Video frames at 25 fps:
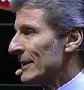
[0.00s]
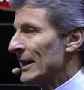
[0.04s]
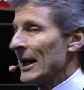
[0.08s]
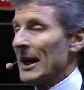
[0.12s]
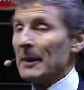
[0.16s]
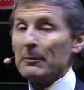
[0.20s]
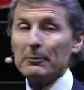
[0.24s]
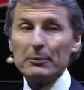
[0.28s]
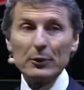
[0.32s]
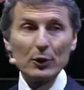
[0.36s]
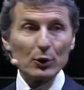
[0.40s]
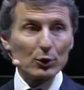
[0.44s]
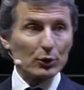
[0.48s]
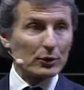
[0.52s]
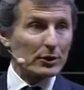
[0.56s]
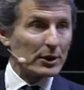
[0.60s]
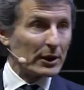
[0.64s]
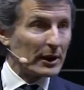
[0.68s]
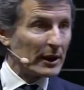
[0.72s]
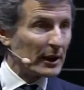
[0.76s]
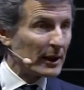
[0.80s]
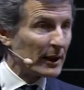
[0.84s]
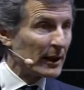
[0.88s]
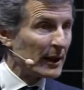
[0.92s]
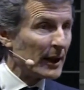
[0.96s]
a
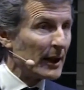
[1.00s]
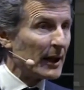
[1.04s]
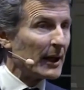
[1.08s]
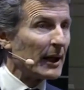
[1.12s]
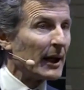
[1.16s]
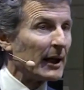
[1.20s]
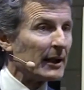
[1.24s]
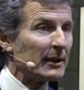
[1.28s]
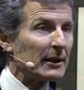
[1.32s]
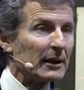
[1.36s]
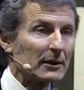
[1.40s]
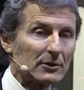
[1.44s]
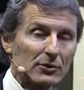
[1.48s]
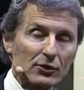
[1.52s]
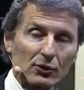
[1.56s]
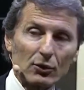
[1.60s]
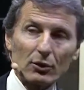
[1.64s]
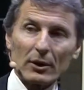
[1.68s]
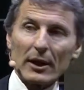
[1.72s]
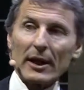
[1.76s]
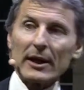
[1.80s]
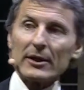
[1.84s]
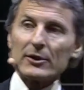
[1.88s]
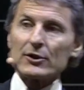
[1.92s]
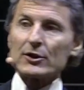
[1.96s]
beauty and a
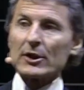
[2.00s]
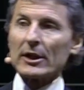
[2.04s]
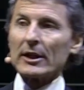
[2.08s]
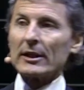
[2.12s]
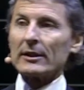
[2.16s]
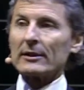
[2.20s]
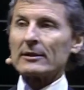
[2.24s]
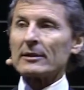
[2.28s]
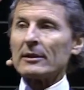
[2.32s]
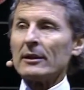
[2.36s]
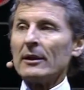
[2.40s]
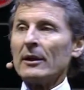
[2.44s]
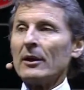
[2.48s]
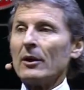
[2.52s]
true legend